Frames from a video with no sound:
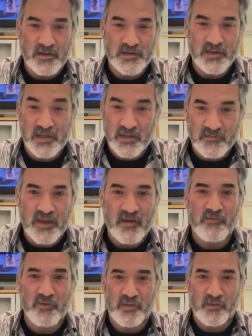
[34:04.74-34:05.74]
and she gives
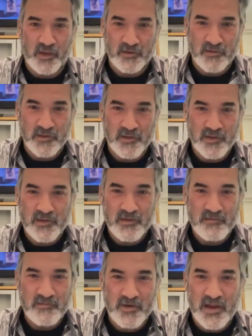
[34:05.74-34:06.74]
everything,
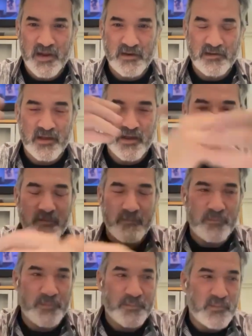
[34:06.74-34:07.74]
right?
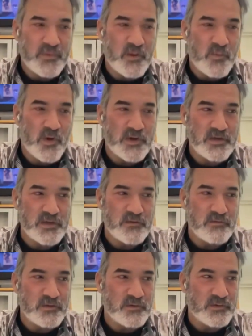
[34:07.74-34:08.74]
You know, what do
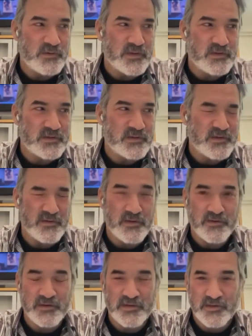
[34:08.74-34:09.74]
you do? Is it, you know,
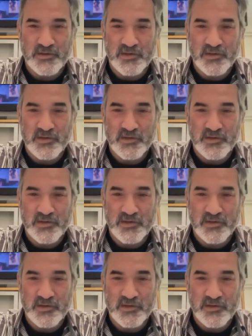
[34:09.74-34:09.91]
you